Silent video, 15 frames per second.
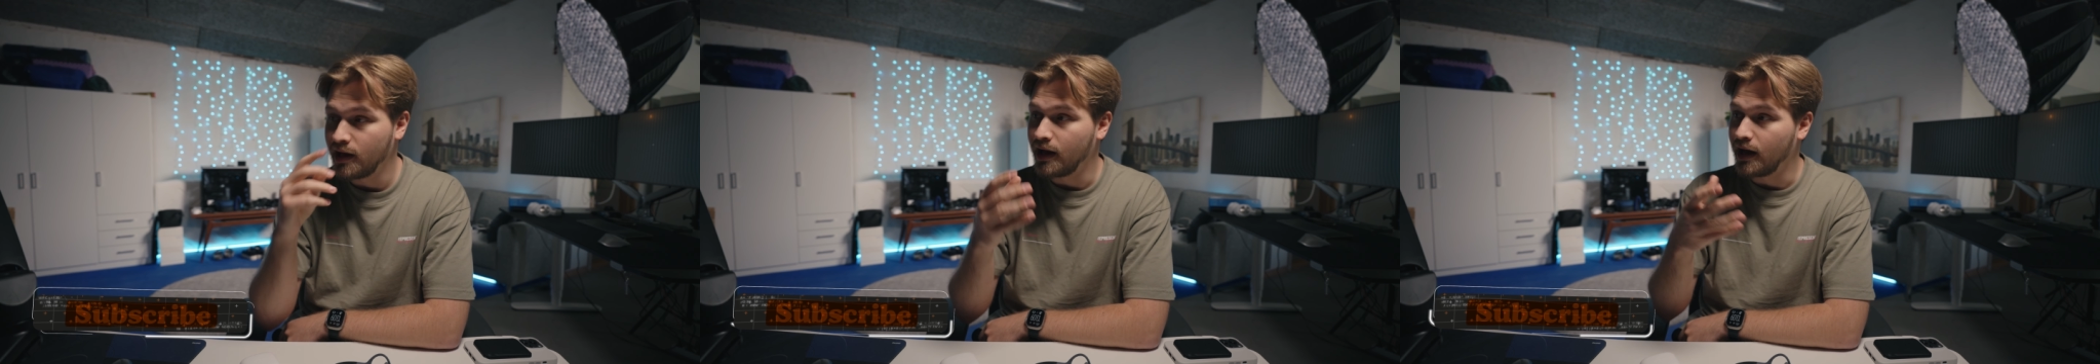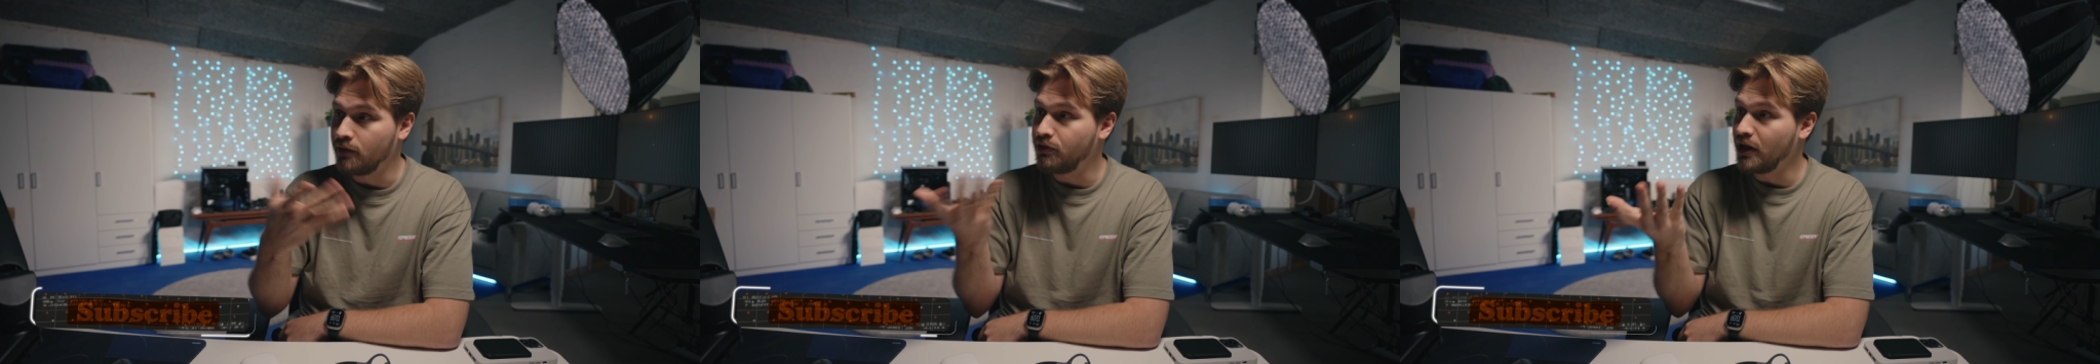
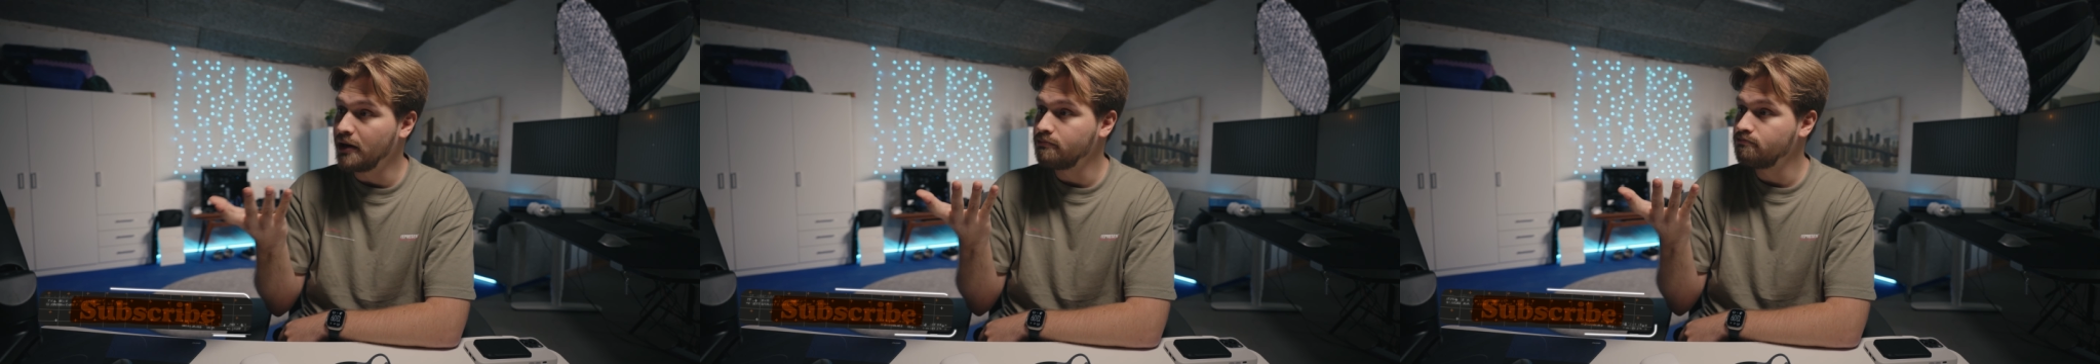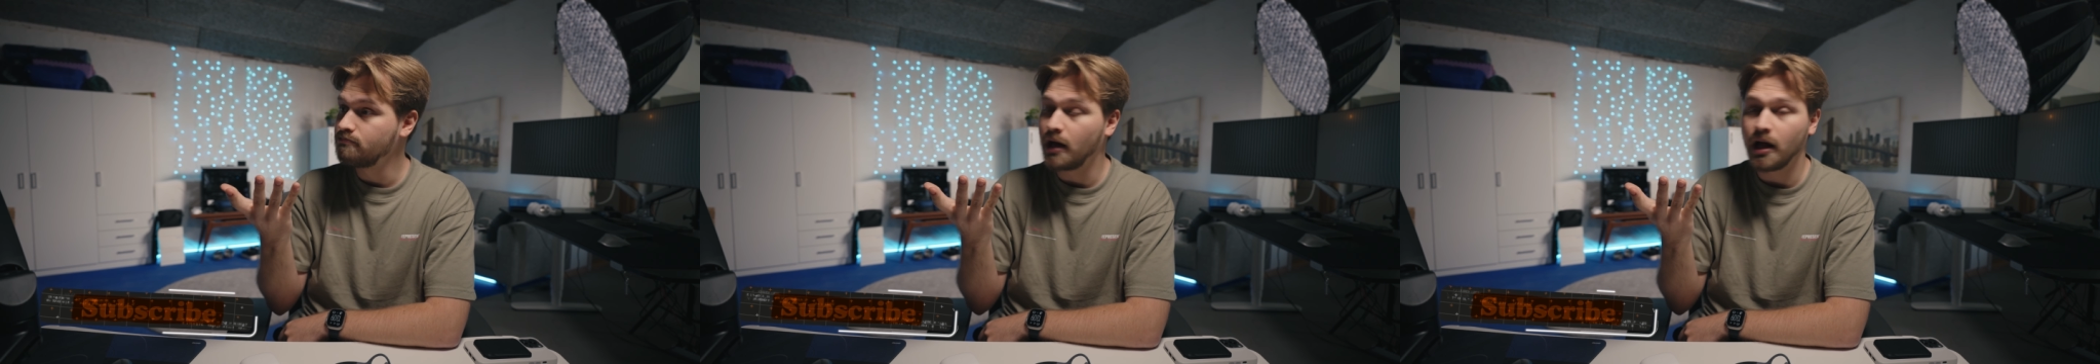And then
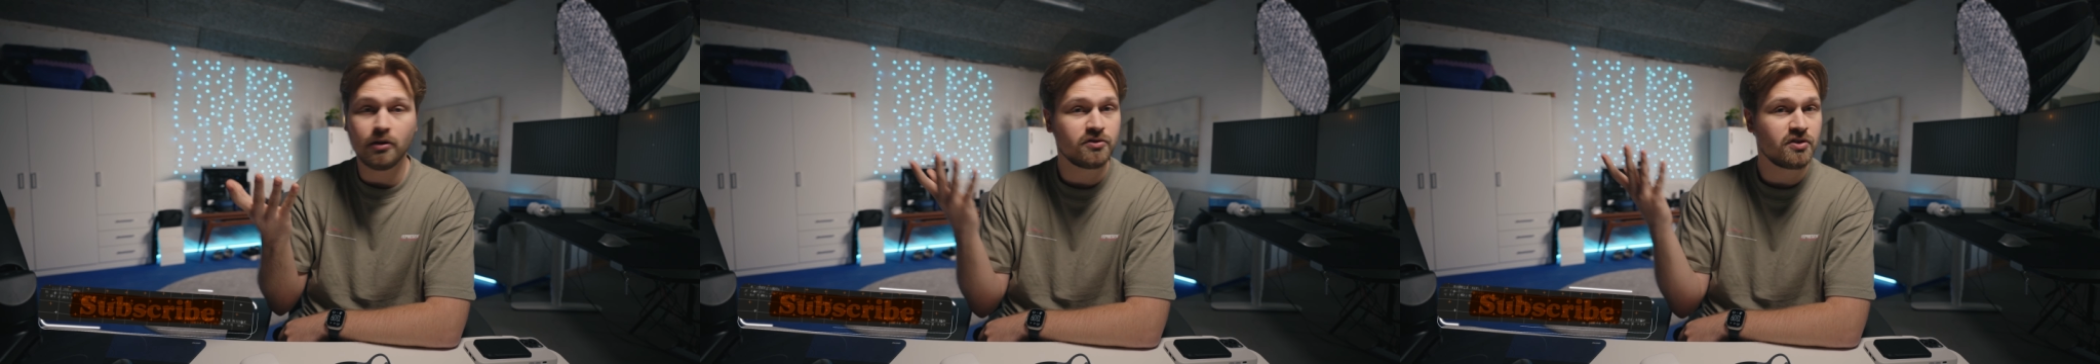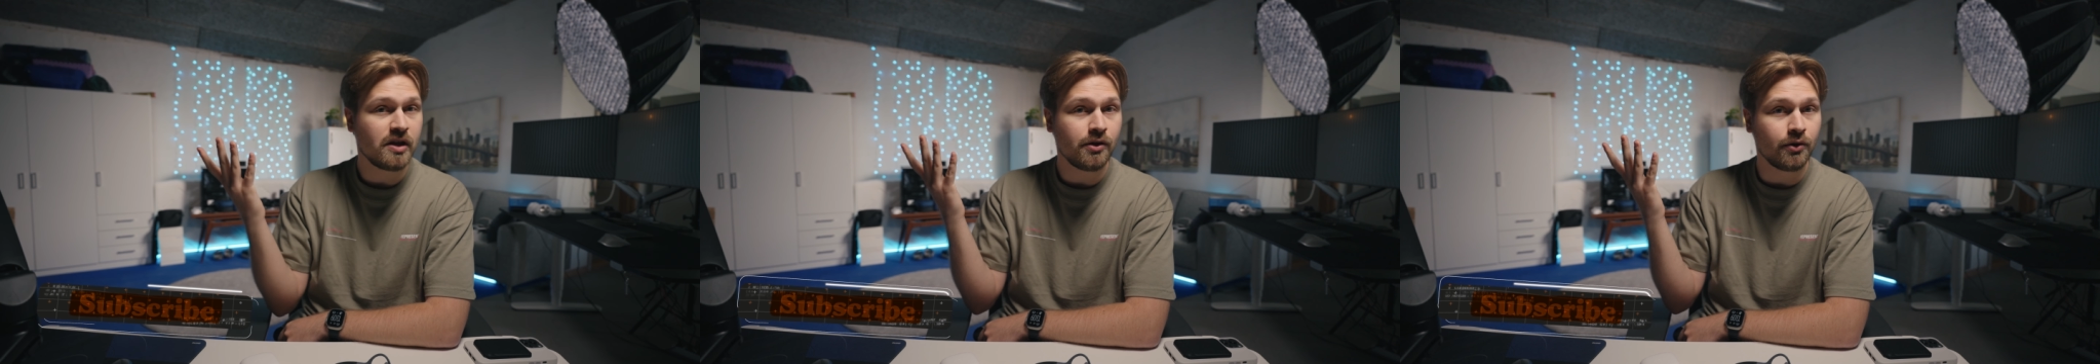I'll
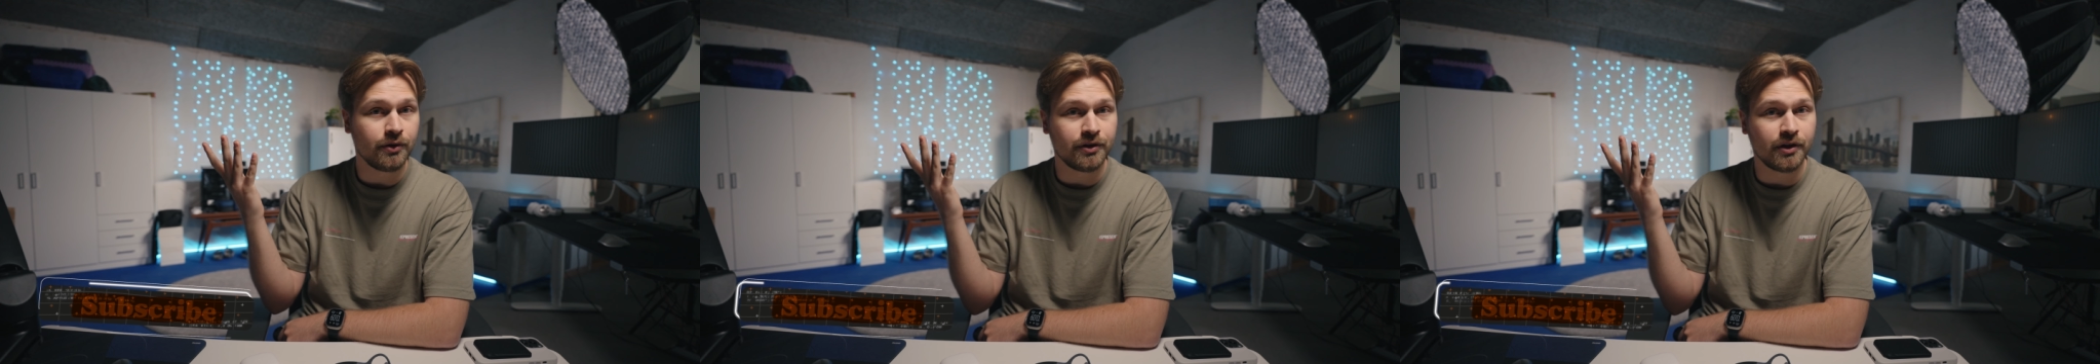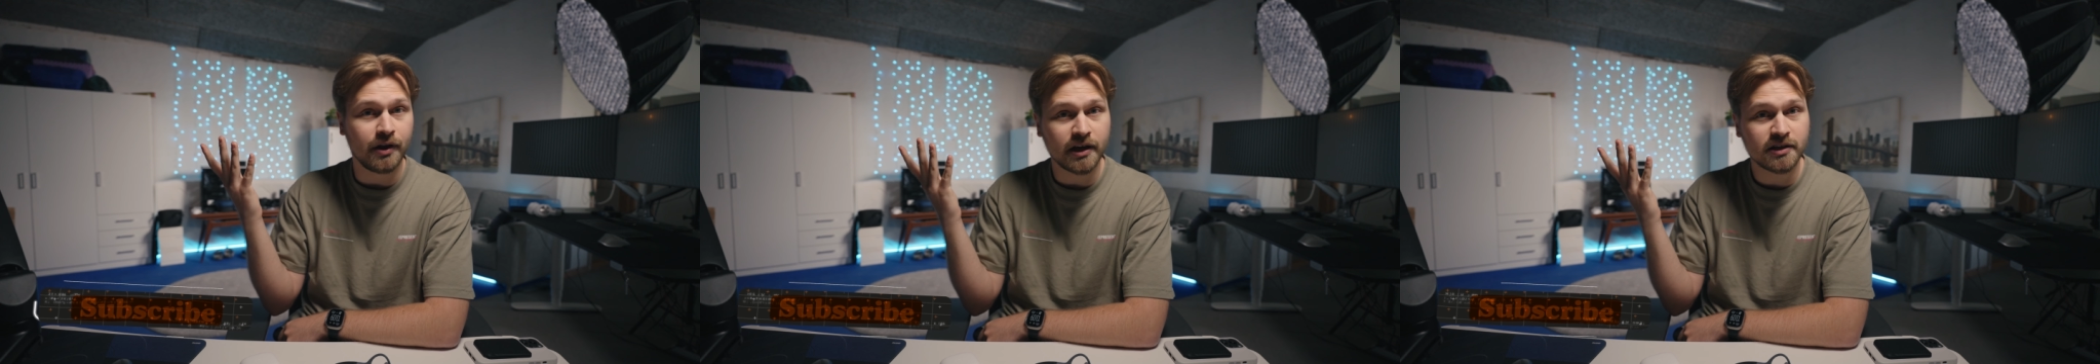see you in
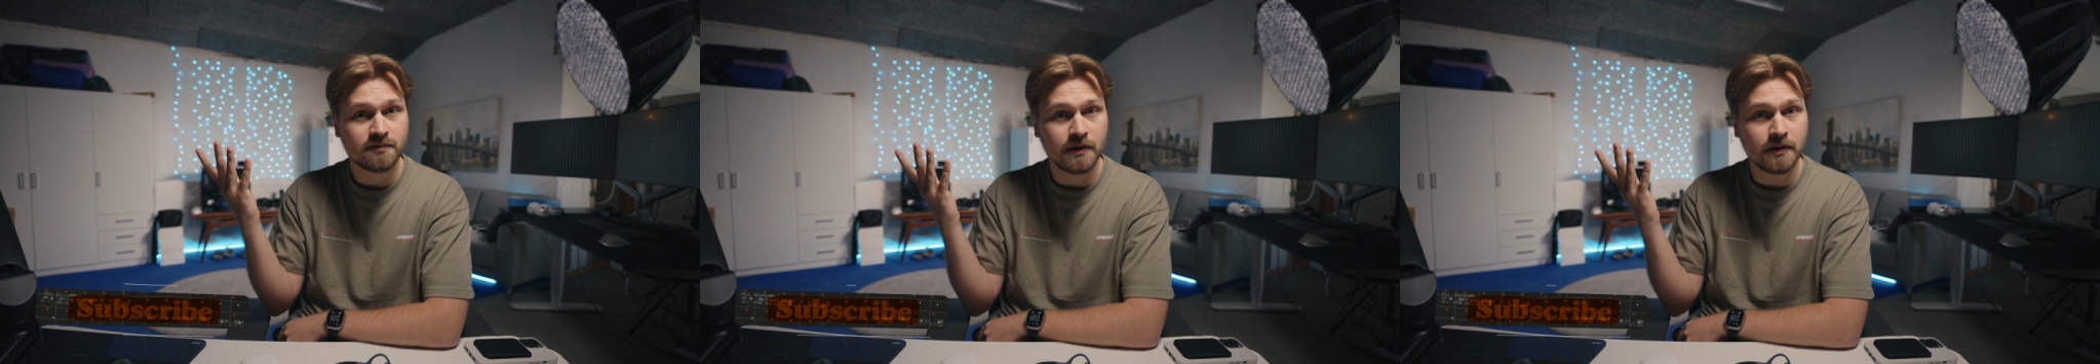the next